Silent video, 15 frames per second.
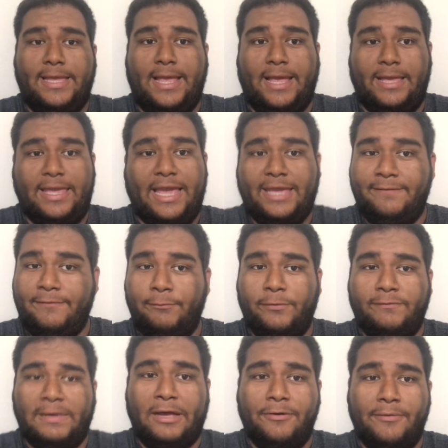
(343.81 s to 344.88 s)
Yeah, even
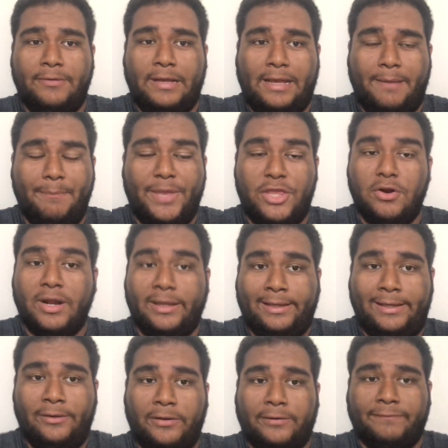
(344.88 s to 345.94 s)
without Pedro
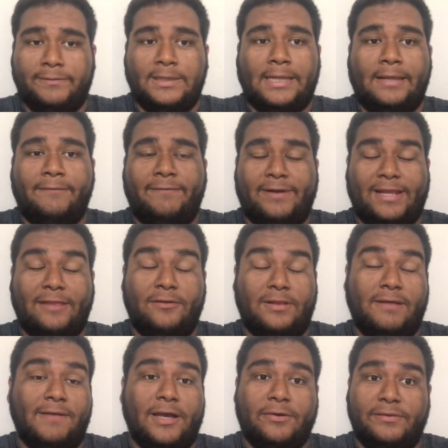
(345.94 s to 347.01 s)
Aquino or Fernando
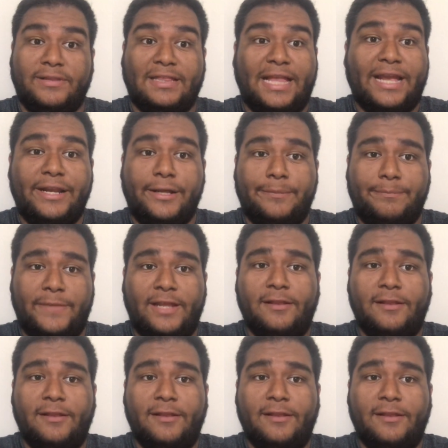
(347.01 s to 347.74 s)
Navarro in the lineup,